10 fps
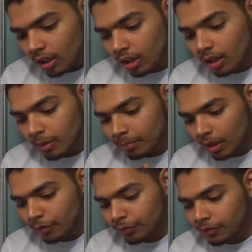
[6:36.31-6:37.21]

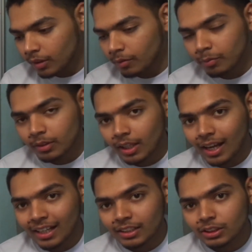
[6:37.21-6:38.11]
If
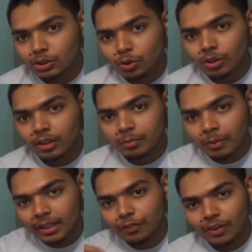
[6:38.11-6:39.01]
the energy
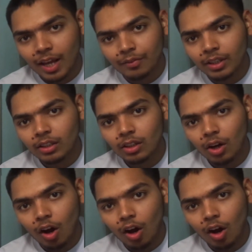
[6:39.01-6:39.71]
stored by the flywheel